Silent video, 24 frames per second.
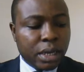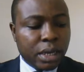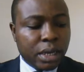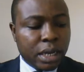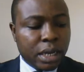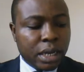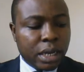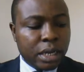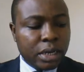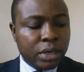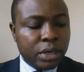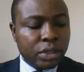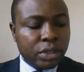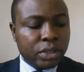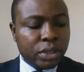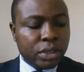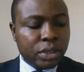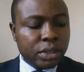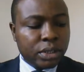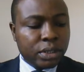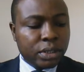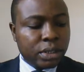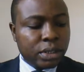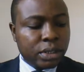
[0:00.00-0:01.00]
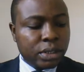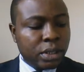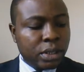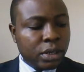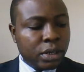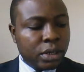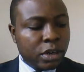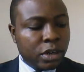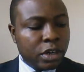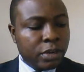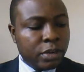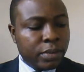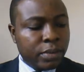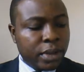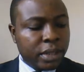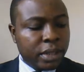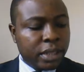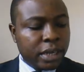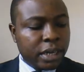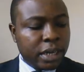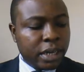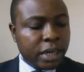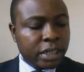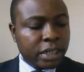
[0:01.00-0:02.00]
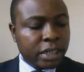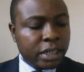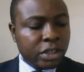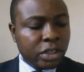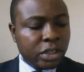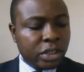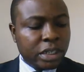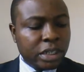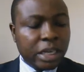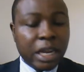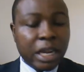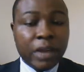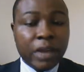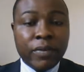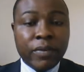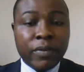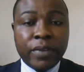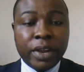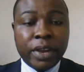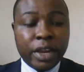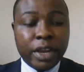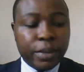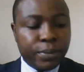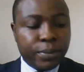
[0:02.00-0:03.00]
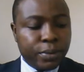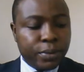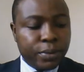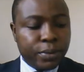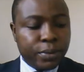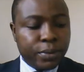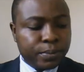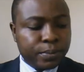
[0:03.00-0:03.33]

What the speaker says: and all the materials and those that are available.